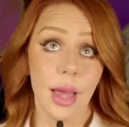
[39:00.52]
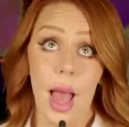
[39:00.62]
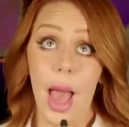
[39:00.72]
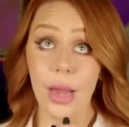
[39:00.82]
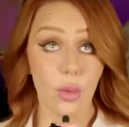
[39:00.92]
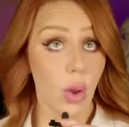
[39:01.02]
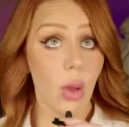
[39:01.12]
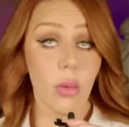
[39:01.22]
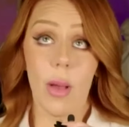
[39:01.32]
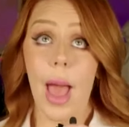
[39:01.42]
I don't
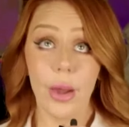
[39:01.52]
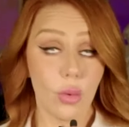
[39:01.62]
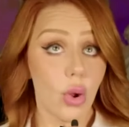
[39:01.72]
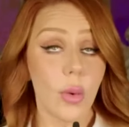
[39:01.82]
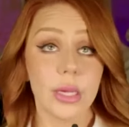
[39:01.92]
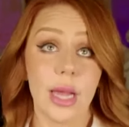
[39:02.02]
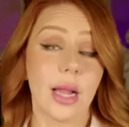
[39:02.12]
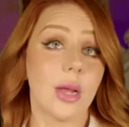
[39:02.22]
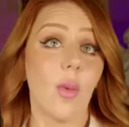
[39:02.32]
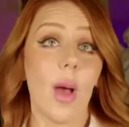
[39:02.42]
know. I don't know
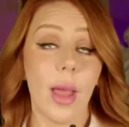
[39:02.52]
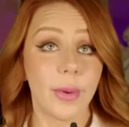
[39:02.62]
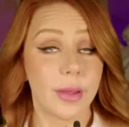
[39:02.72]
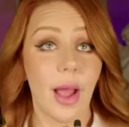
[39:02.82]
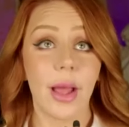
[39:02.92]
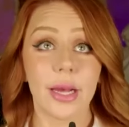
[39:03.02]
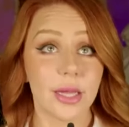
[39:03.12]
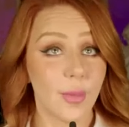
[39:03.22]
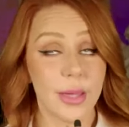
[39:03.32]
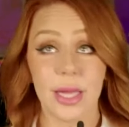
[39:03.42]
exactly why, but I asked
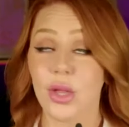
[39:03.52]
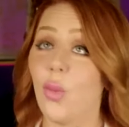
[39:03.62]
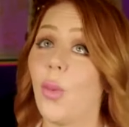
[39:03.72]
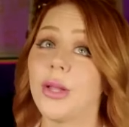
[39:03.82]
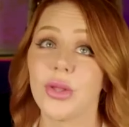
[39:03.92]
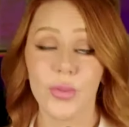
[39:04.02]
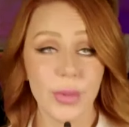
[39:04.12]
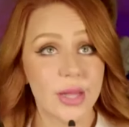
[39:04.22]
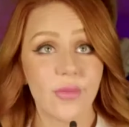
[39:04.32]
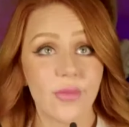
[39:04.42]
them. I said, "So what is the
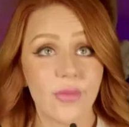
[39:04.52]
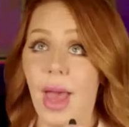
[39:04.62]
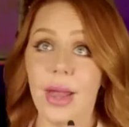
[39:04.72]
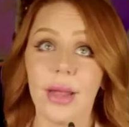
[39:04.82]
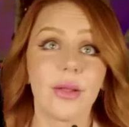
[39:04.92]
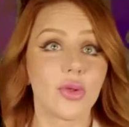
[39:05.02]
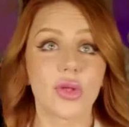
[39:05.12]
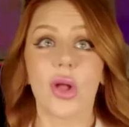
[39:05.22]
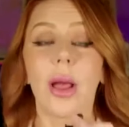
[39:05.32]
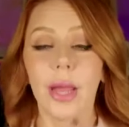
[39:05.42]
reason for that?" And they're just
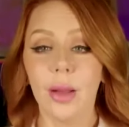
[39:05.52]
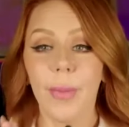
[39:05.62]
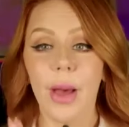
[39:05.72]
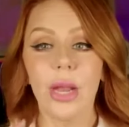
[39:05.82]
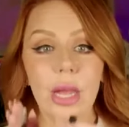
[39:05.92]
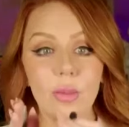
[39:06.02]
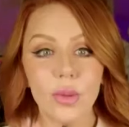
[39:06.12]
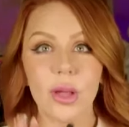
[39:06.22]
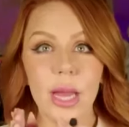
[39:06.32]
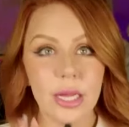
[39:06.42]
talking about
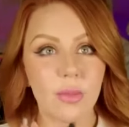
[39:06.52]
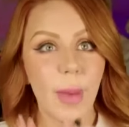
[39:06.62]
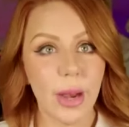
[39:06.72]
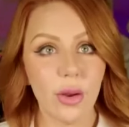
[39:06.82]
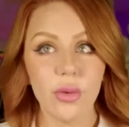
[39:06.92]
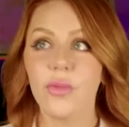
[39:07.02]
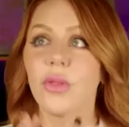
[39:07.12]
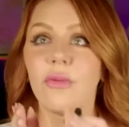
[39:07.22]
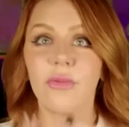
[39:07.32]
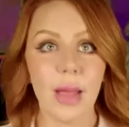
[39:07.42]
it. It's better for
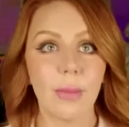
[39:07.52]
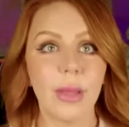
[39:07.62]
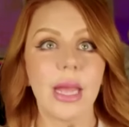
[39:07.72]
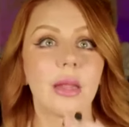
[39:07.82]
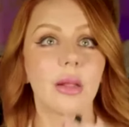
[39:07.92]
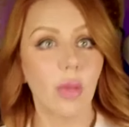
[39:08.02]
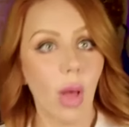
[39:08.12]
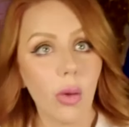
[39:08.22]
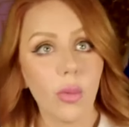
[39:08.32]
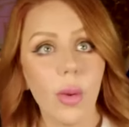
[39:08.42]
the family in the
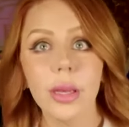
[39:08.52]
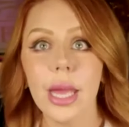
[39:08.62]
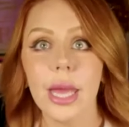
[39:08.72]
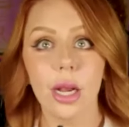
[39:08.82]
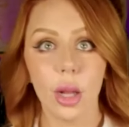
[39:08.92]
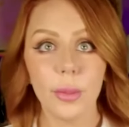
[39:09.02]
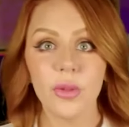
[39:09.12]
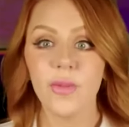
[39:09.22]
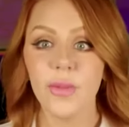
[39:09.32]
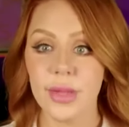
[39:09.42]
long run, and it
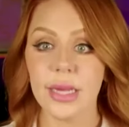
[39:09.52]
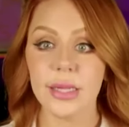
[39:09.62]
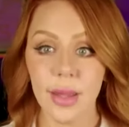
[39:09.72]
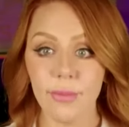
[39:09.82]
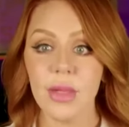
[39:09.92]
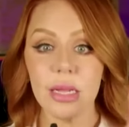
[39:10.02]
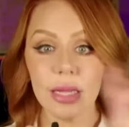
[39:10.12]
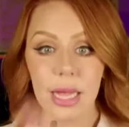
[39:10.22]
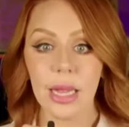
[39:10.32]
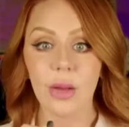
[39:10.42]
almost feels like something
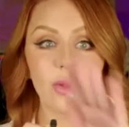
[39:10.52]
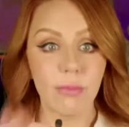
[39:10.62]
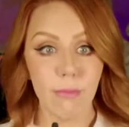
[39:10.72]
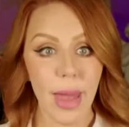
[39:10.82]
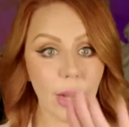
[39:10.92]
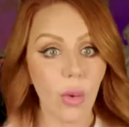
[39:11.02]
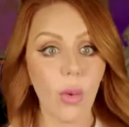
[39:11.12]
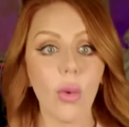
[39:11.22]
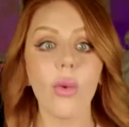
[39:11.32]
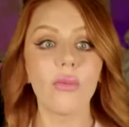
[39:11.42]
dealing with
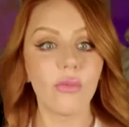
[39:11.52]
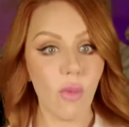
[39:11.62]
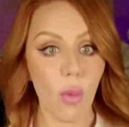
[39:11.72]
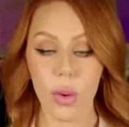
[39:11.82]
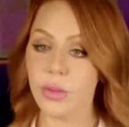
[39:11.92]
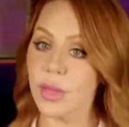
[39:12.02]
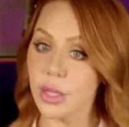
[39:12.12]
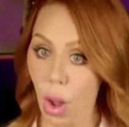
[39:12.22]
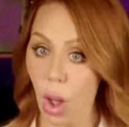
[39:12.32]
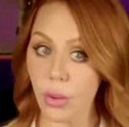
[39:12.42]
medical for the
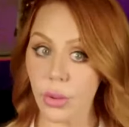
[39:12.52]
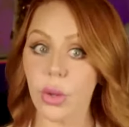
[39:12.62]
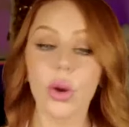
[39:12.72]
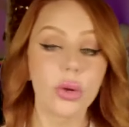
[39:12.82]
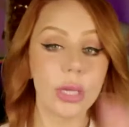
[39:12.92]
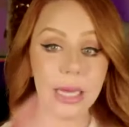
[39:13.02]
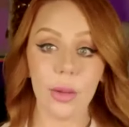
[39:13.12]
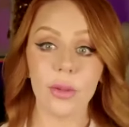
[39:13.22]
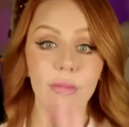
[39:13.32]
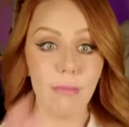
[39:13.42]
daughter or dealing
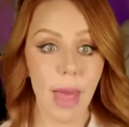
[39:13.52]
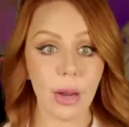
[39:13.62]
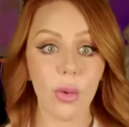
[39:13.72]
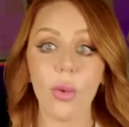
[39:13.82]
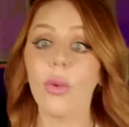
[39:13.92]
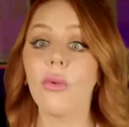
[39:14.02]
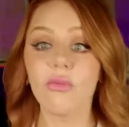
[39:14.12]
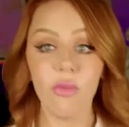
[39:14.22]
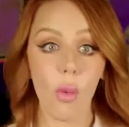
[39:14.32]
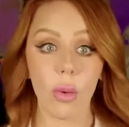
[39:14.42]
with medical
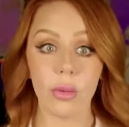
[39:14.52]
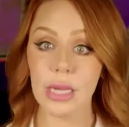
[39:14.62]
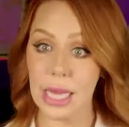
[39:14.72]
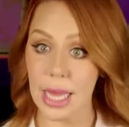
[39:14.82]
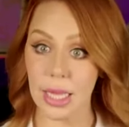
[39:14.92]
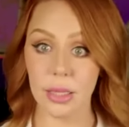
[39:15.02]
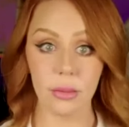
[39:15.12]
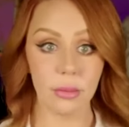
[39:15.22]
for the kid.